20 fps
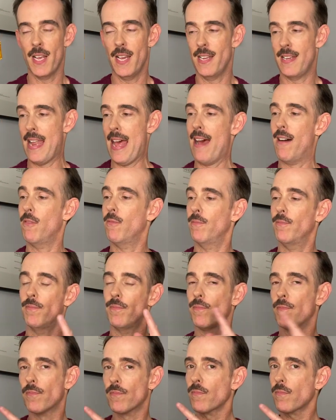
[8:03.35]
Now,
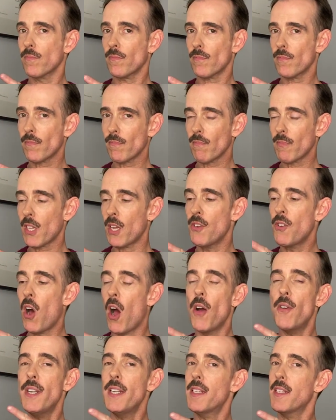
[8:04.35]
not
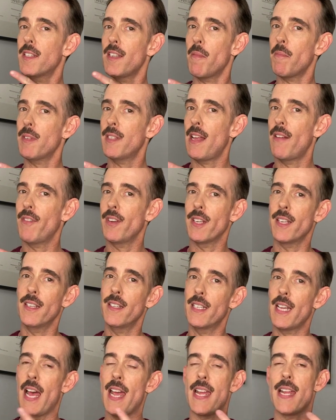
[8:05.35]
only does number 7
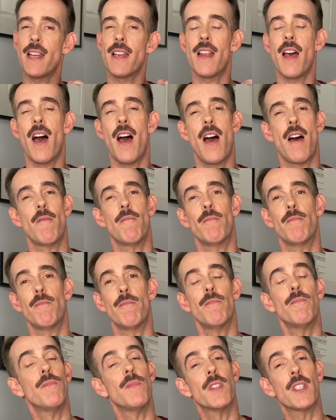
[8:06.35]
contain
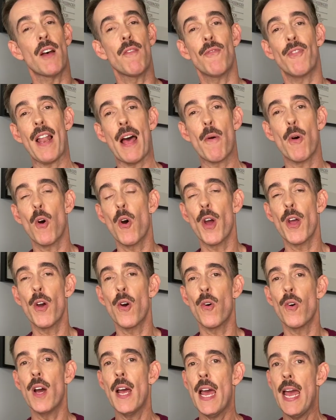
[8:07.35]
sunflower
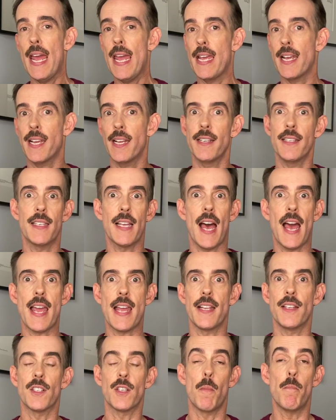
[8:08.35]
oil, it
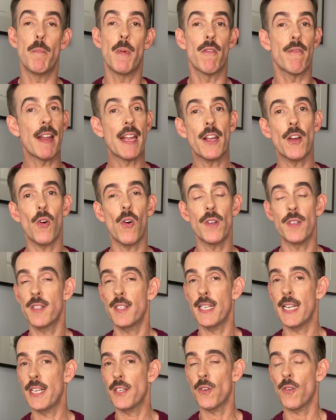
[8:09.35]
contains moringa
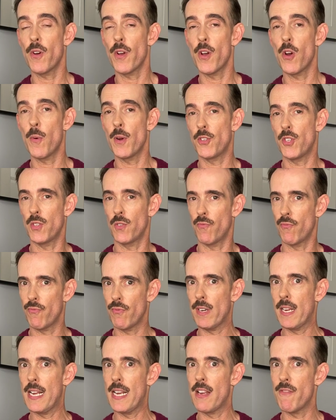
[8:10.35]
seed oil, which is
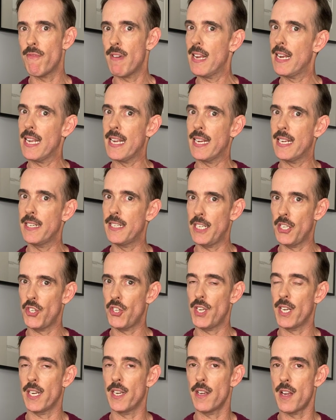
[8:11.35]
really, really
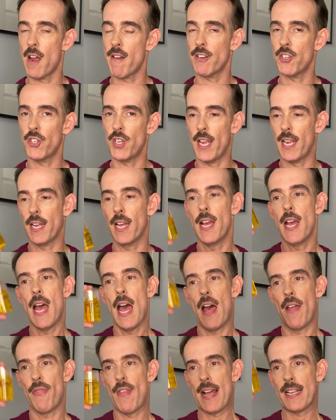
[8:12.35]
conditioning and nourishing.
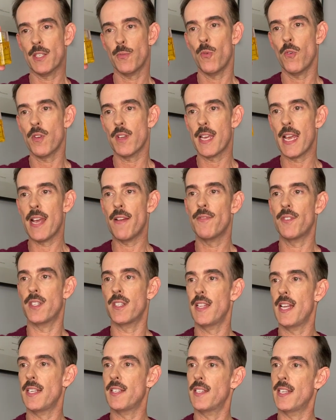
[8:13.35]
And that's what gives
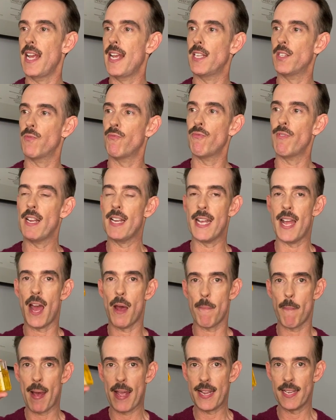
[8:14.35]
this its really
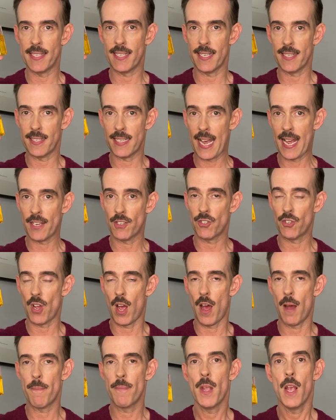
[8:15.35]
amazing
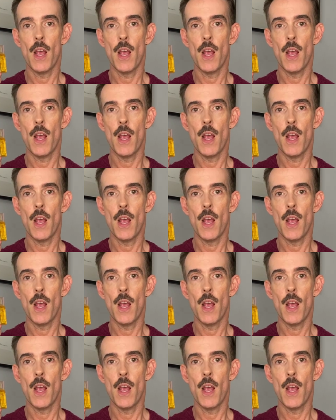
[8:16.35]
texture.